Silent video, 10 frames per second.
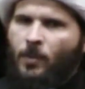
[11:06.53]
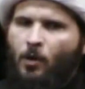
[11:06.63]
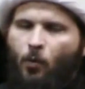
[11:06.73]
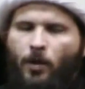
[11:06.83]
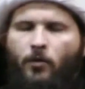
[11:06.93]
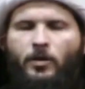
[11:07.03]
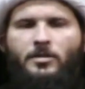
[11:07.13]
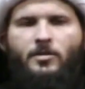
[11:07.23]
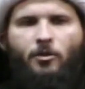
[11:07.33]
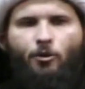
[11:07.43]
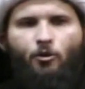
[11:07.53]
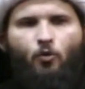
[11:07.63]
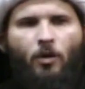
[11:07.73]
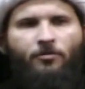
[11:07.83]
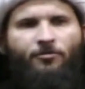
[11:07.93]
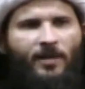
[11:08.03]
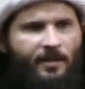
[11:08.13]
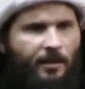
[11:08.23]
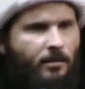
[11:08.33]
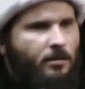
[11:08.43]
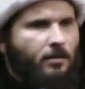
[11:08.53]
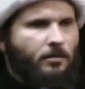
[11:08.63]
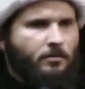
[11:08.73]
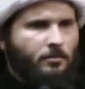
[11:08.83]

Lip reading: Whether it's the issue of Fadak,